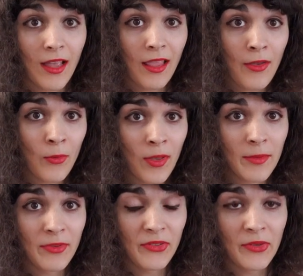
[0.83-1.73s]
Hello,
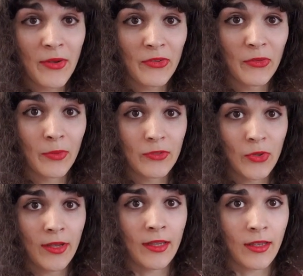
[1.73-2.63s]
welcome to Zoonosis with
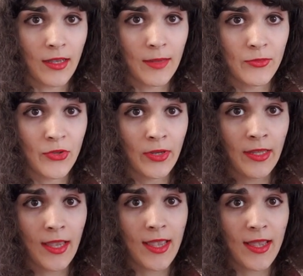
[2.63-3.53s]
Joy. I'm
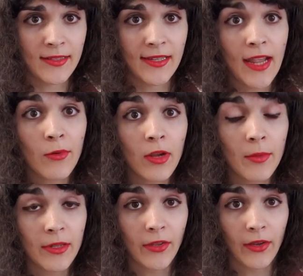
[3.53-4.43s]
Joy, and today we're
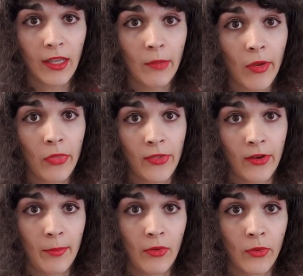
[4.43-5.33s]
going to be talking about
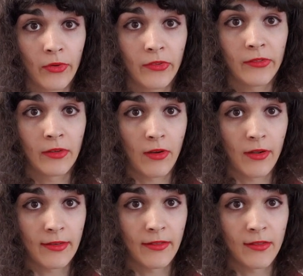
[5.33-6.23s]
therapy horses and
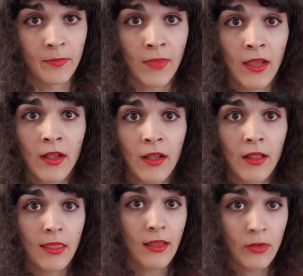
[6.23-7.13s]
autism.
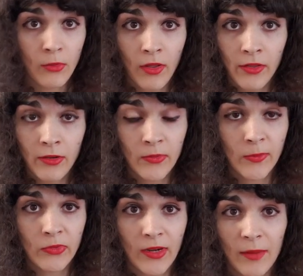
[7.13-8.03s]
Thank you to all the new
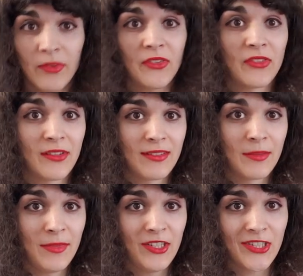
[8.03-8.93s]
subscribers. It's good to
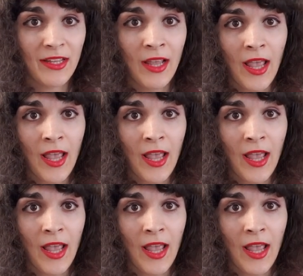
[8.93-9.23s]
meet you.